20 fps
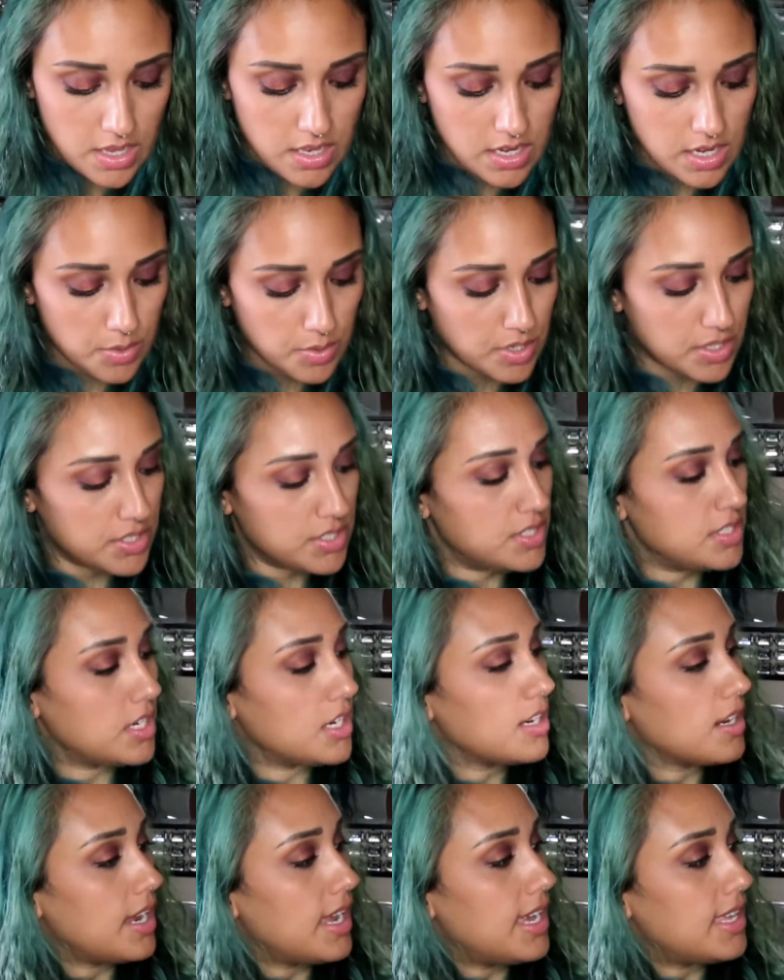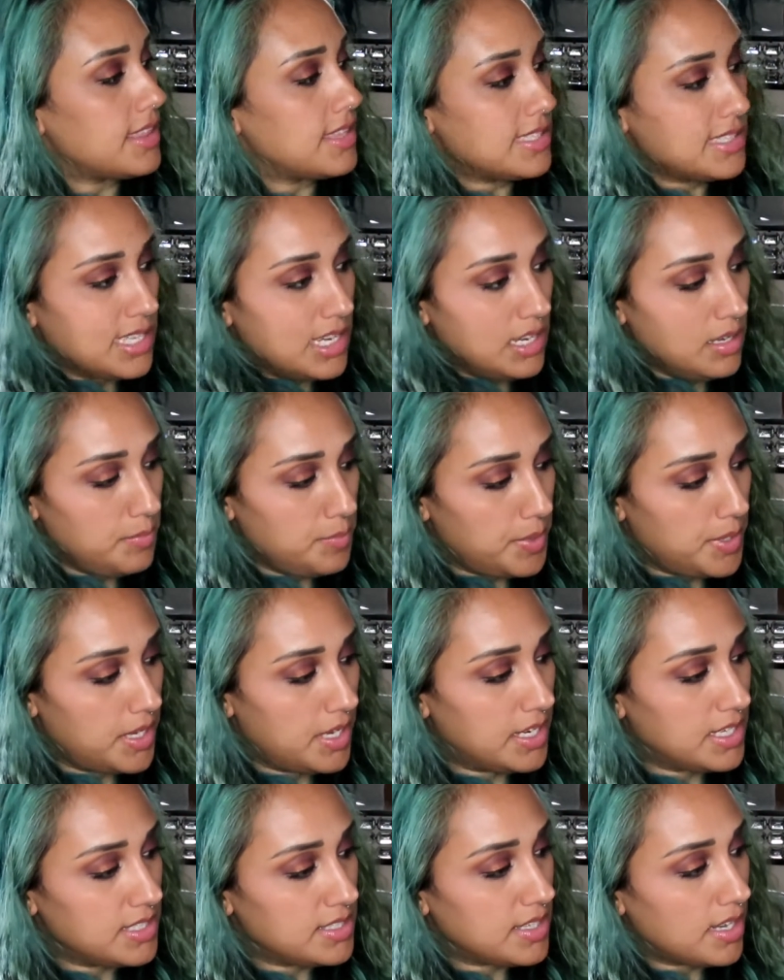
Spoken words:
Now we're going to start at the top, and he's